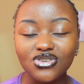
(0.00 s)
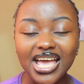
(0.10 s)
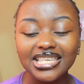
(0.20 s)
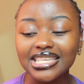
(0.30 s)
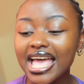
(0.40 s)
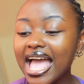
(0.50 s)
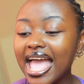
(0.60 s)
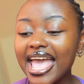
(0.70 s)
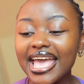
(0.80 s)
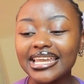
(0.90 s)
dress,
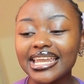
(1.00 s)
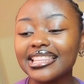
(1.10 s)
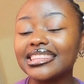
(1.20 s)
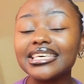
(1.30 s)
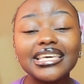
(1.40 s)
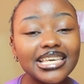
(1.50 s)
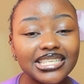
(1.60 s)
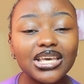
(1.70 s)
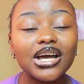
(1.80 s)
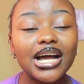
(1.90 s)
and
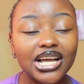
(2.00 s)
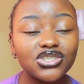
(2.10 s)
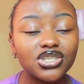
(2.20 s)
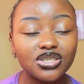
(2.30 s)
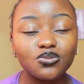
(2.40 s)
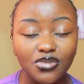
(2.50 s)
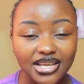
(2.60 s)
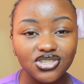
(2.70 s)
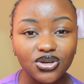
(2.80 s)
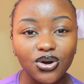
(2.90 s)
these are just
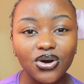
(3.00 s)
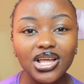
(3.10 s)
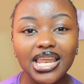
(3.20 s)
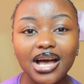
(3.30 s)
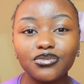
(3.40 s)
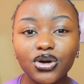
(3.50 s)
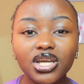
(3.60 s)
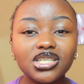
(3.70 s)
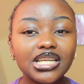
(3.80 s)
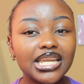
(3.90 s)
magical. I'm
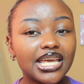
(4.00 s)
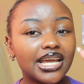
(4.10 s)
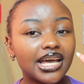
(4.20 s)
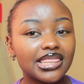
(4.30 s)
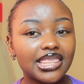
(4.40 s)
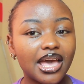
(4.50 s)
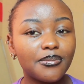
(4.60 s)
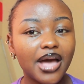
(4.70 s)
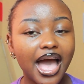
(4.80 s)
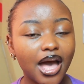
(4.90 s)
going to link
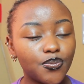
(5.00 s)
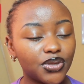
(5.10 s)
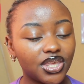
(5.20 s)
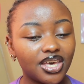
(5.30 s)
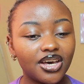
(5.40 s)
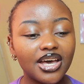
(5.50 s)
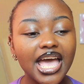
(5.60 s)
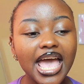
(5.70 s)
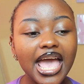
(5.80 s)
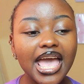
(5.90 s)
them up here
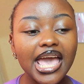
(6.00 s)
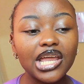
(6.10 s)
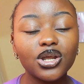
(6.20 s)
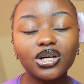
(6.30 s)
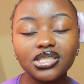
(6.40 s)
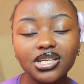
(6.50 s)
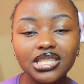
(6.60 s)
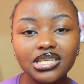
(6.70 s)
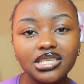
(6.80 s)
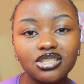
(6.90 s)
and also
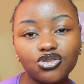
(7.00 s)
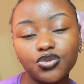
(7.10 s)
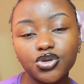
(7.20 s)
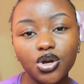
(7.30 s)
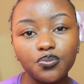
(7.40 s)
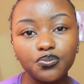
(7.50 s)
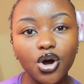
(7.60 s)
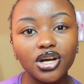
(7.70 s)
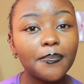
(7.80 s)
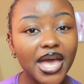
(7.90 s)
in the description
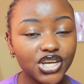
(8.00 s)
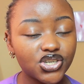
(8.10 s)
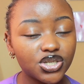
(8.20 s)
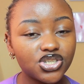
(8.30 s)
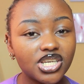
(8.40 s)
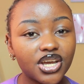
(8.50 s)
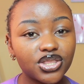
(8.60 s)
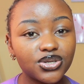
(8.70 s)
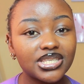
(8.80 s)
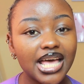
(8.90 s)
box. Make sure to
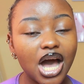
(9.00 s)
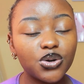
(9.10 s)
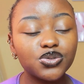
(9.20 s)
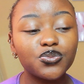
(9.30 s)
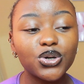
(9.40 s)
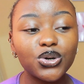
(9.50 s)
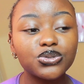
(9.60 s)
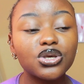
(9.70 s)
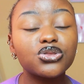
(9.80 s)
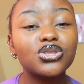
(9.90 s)
check those out
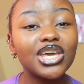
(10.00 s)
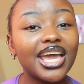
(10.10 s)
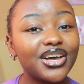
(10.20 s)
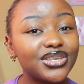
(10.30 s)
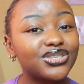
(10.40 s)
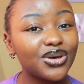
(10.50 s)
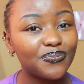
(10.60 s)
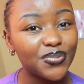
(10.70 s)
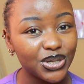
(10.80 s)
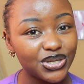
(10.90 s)
because they are
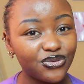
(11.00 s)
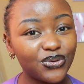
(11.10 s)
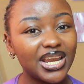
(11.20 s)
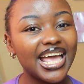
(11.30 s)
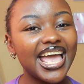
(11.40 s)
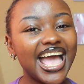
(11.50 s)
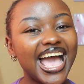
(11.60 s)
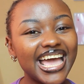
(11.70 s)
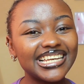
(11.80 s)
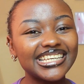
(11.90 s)
so beautiful,
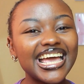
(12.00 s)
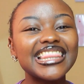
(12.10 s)
and